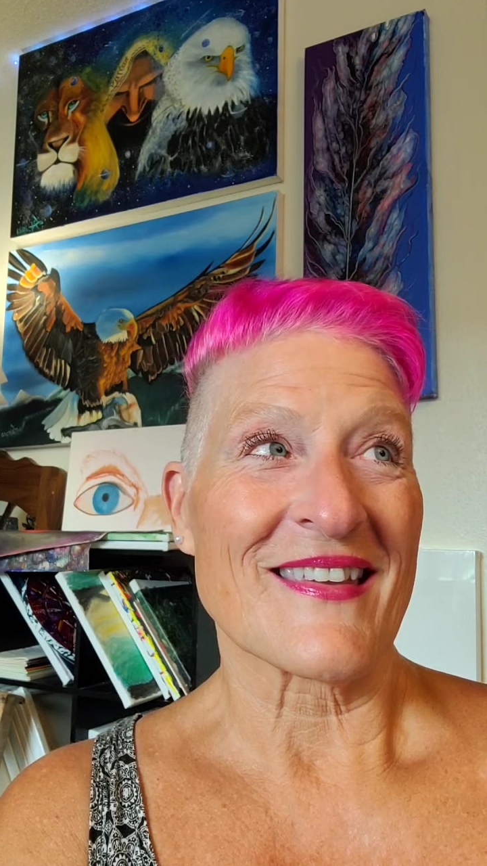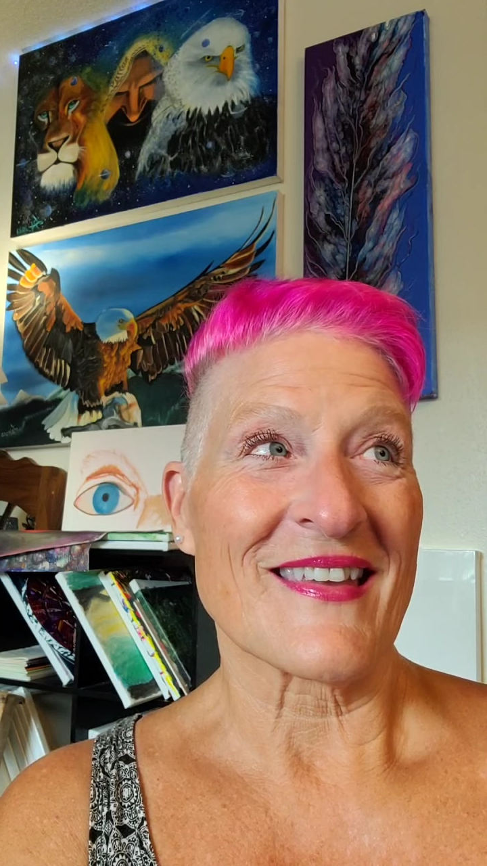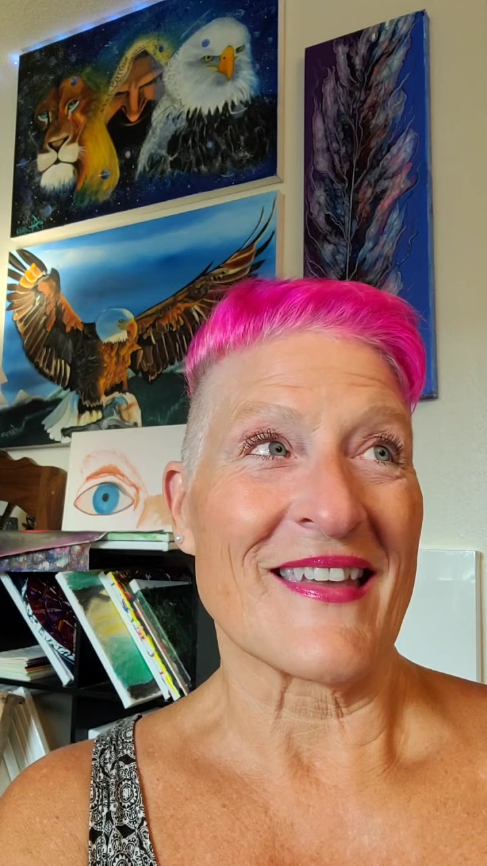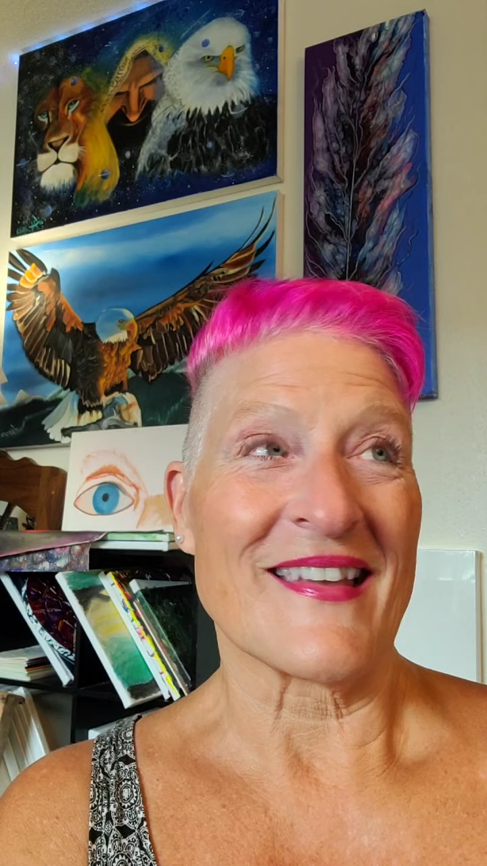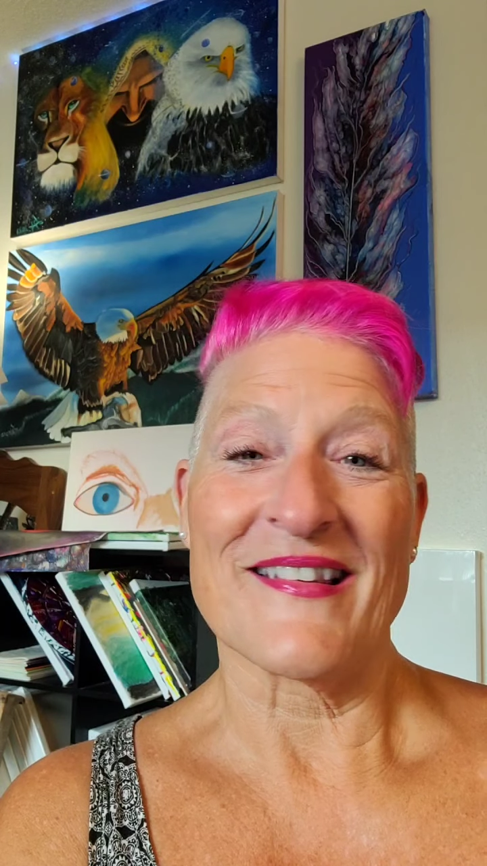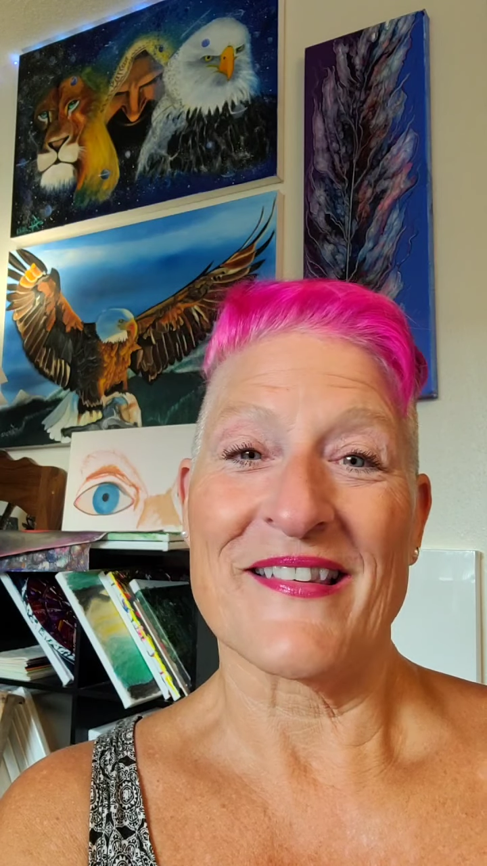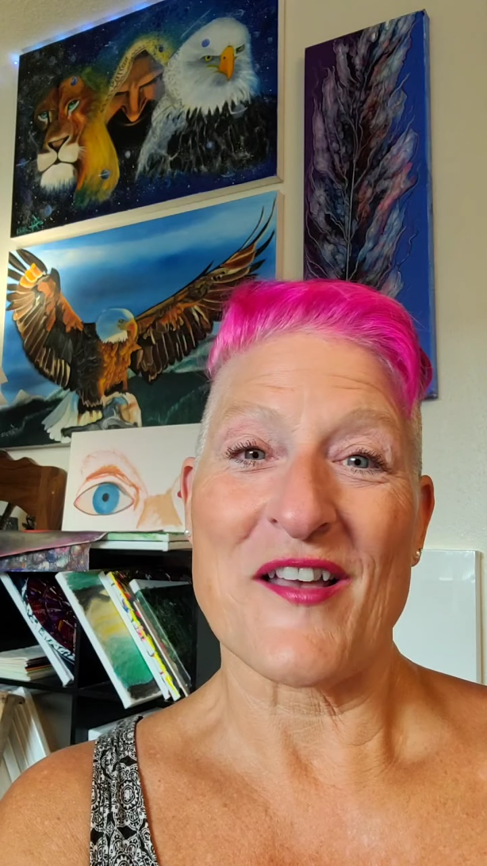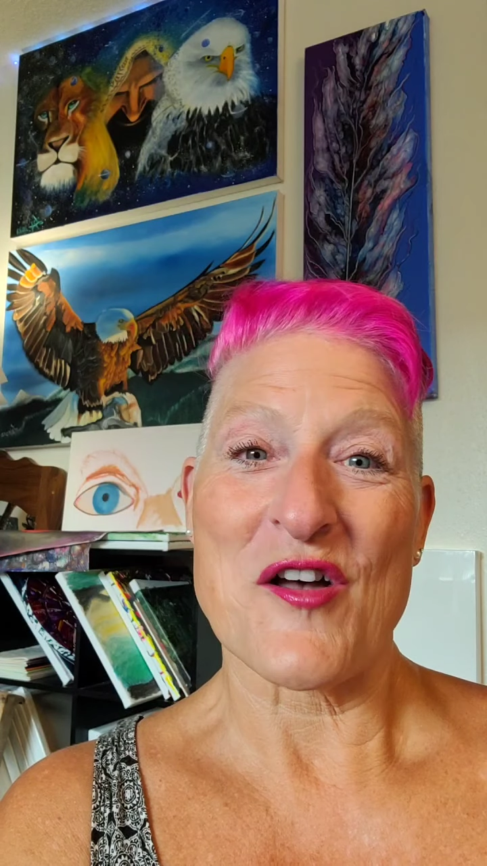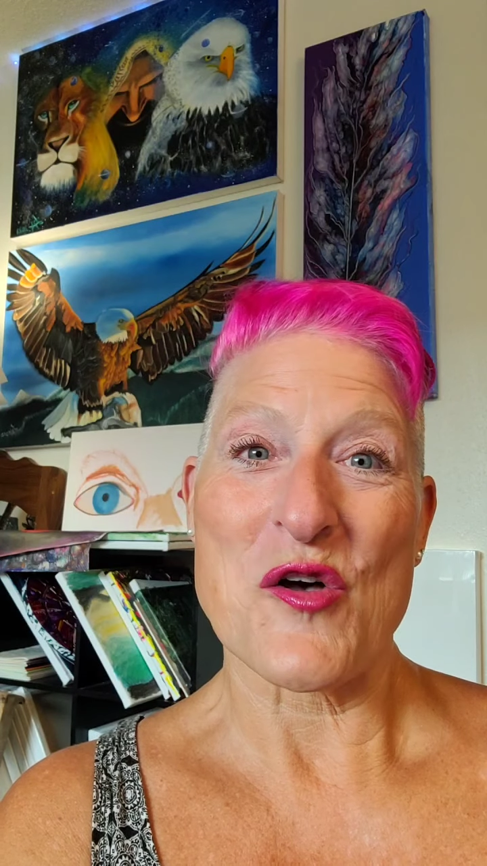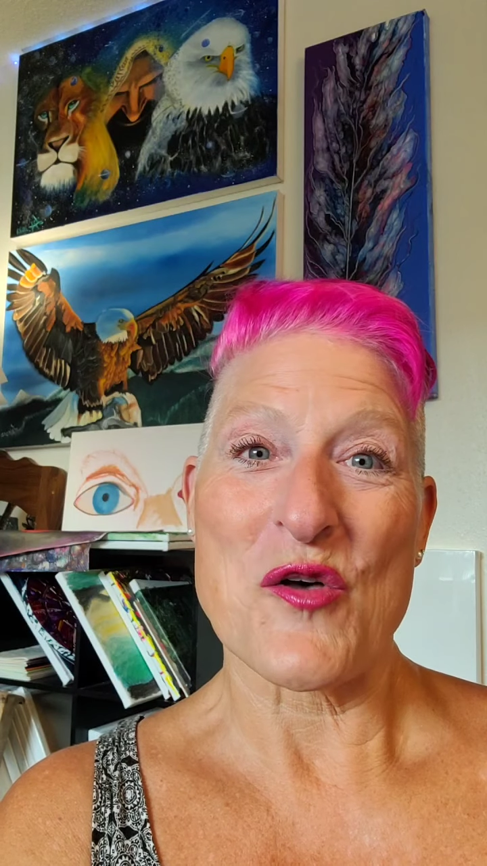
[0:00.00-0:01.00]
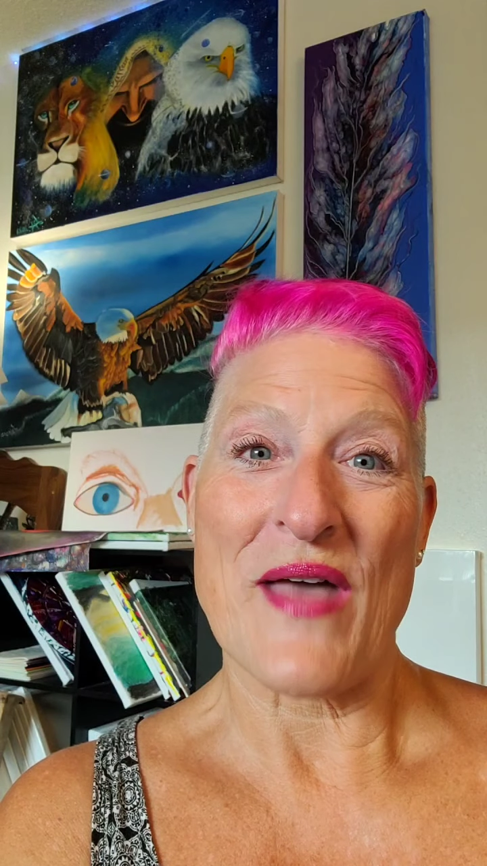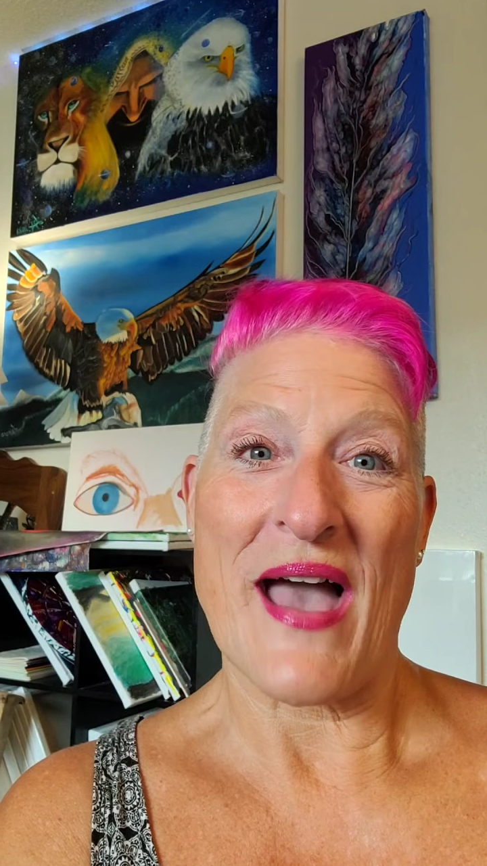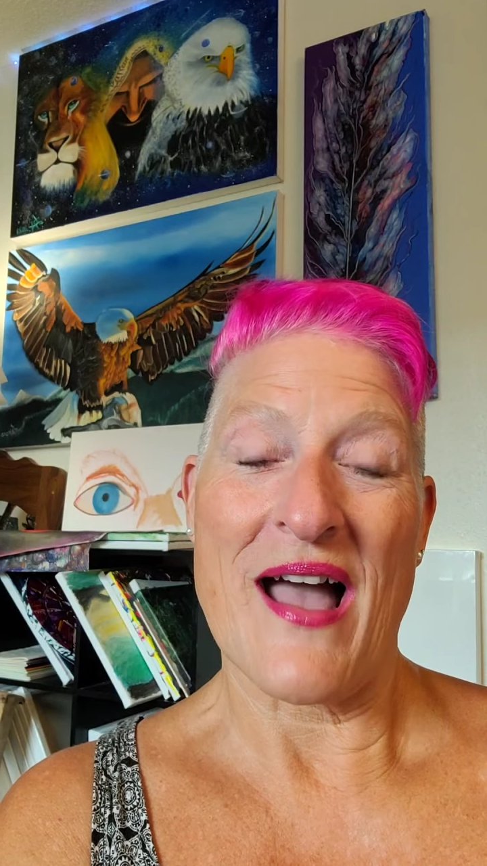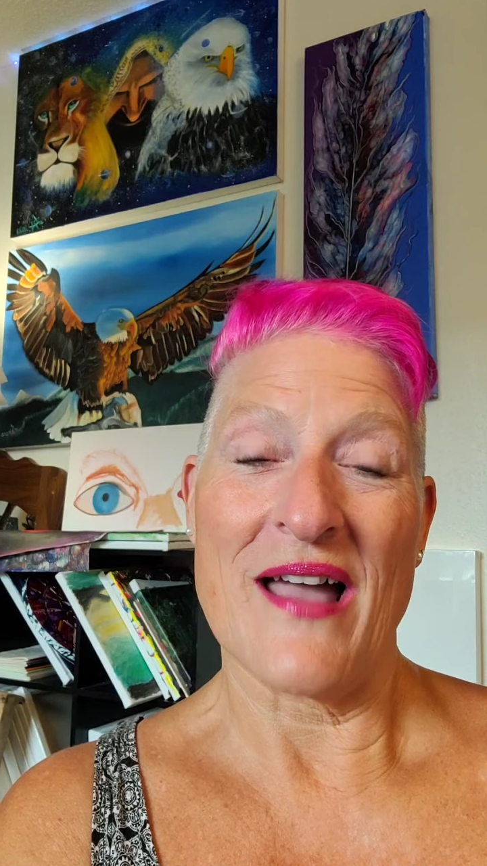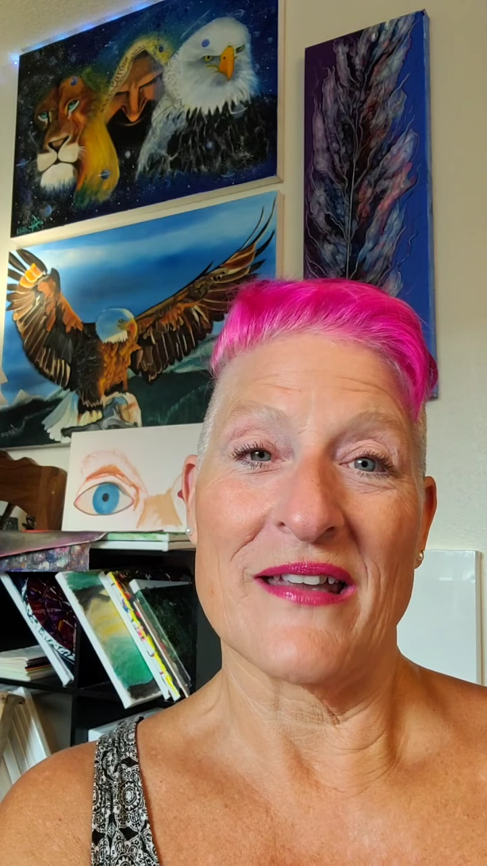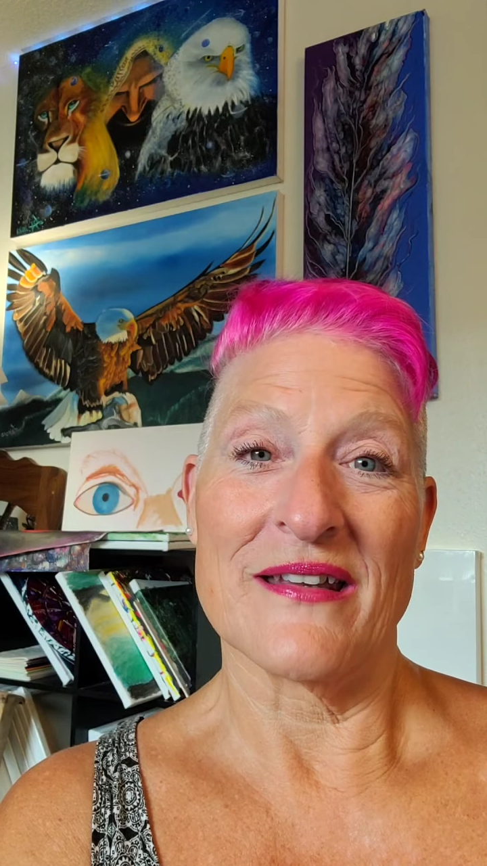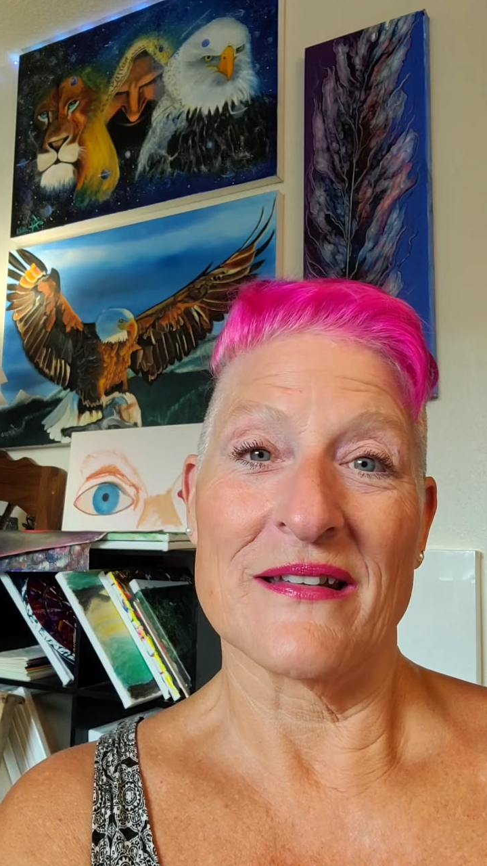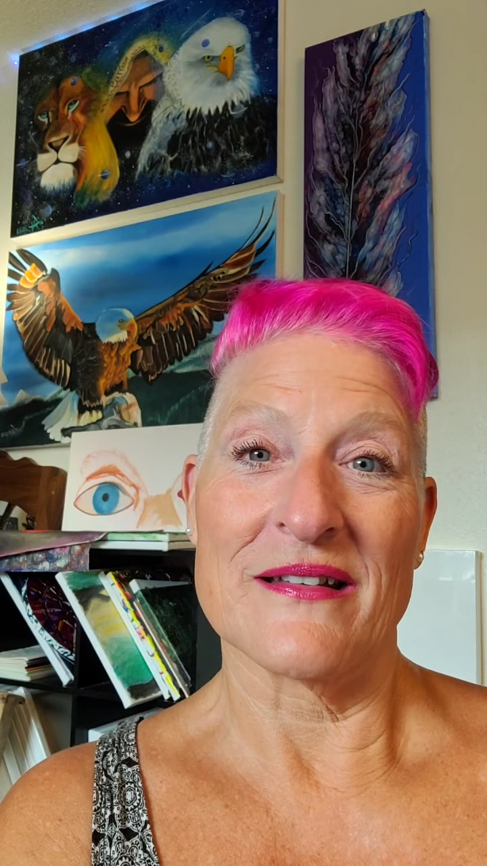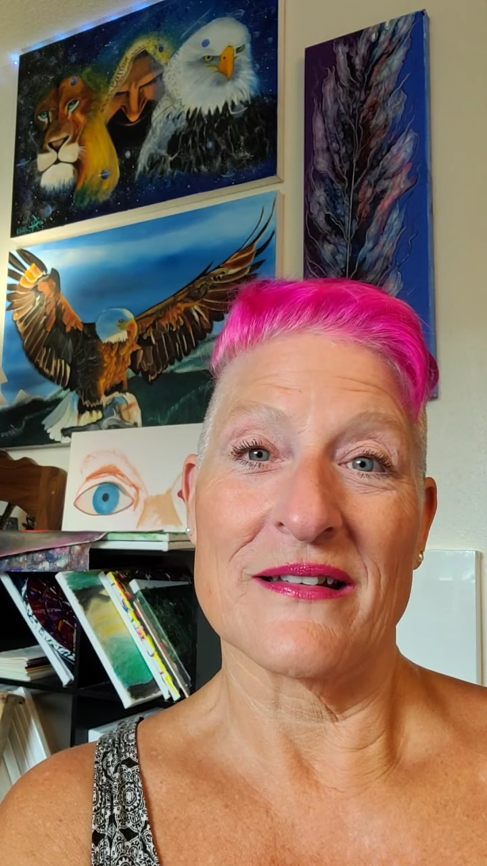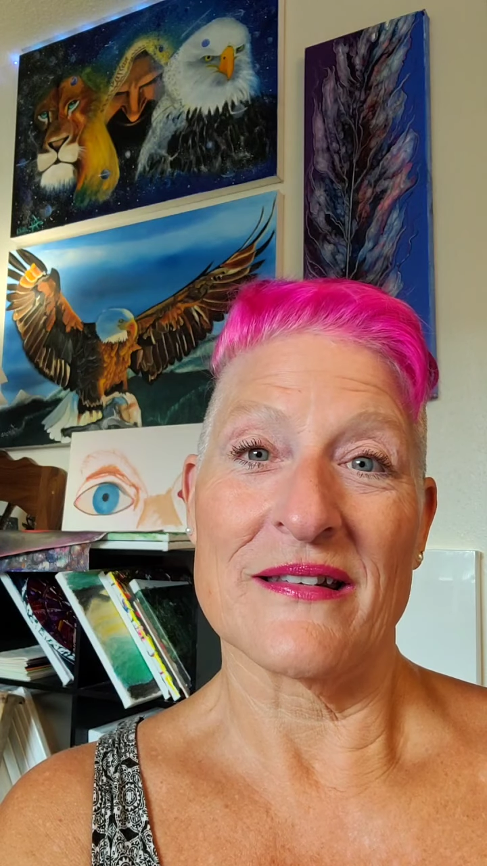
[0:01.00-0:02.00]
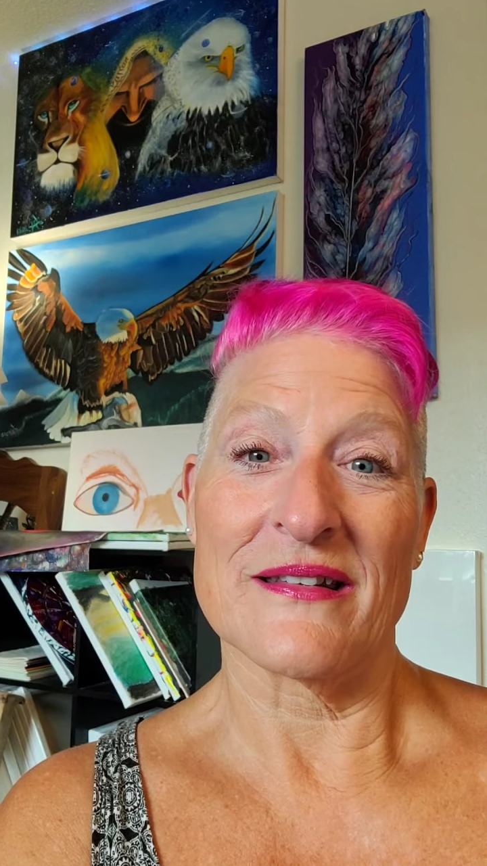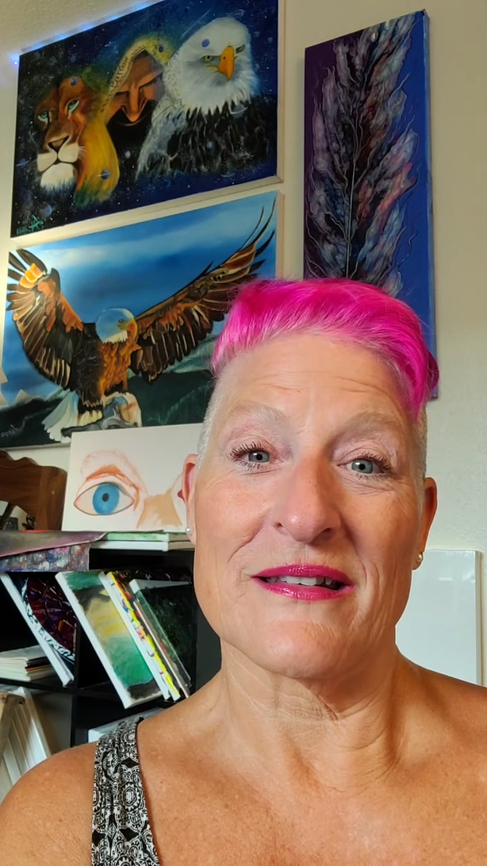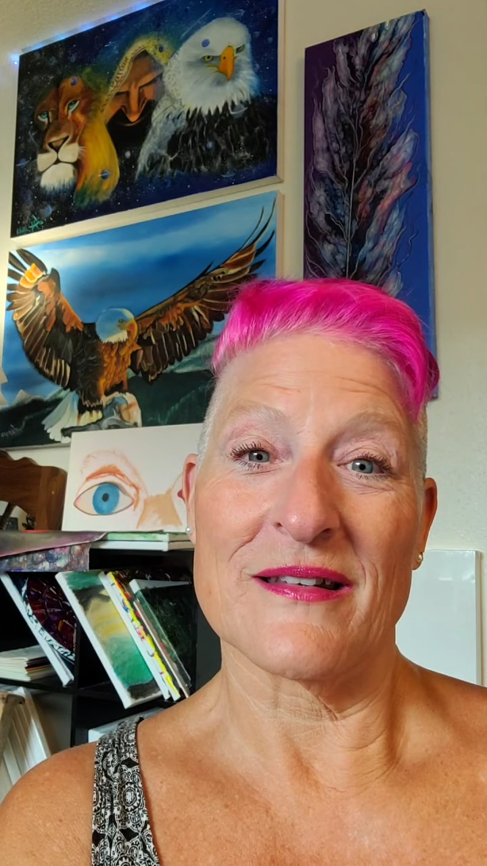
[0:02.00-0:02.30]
And so that is